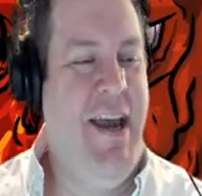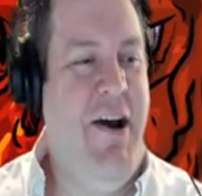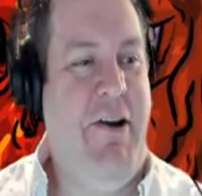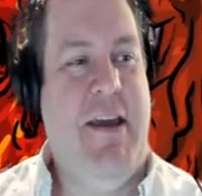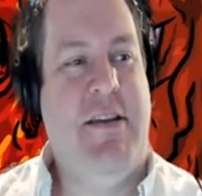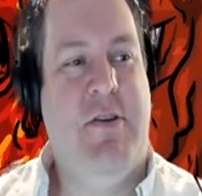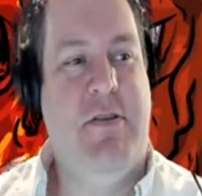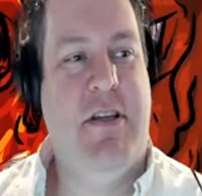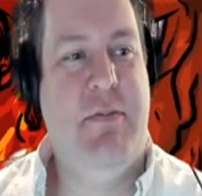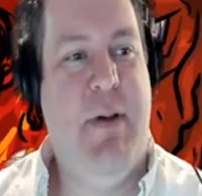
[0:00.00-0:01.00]
okay, so is
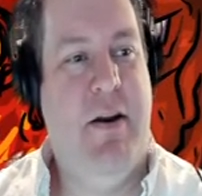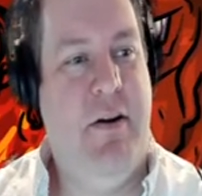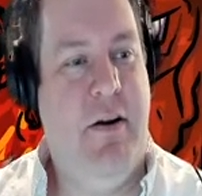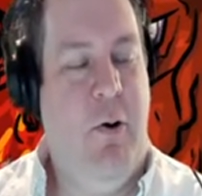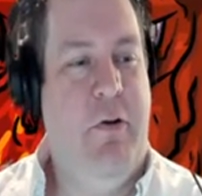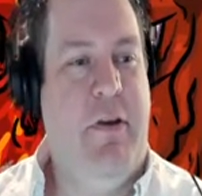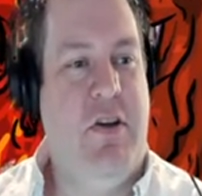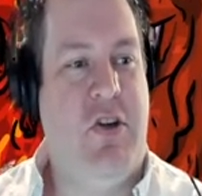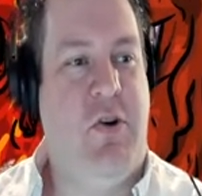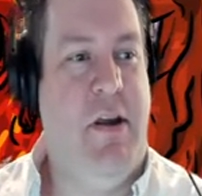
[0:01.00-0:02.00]
this better or the
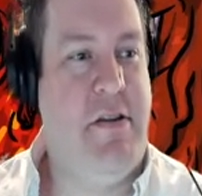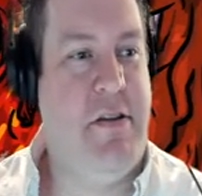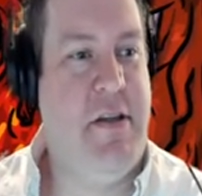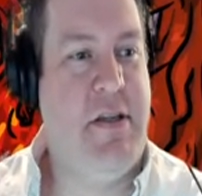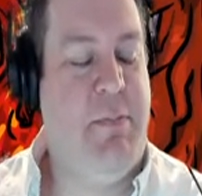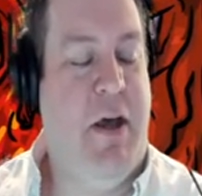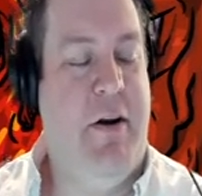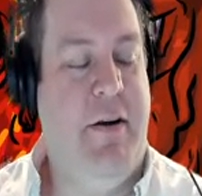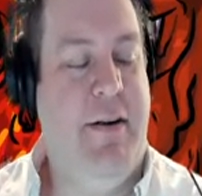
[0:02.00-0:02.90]
Astraeus list better?